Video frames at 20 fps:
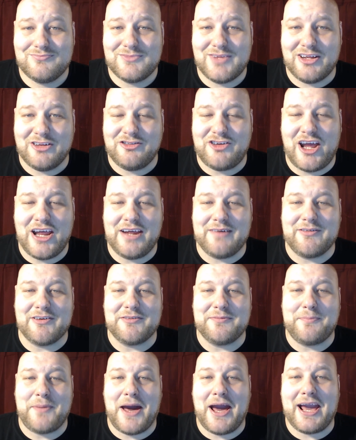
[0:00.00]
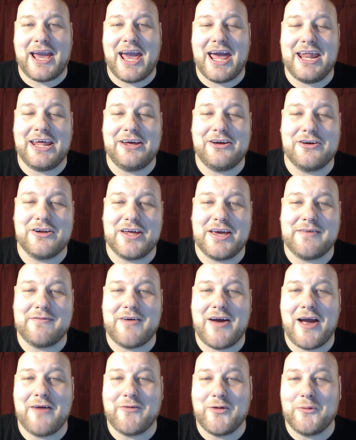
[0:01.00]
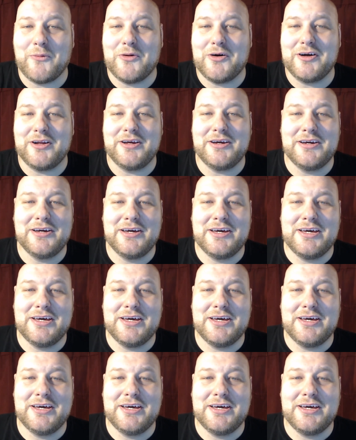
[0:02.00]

J-Dub is back at it here to give everyone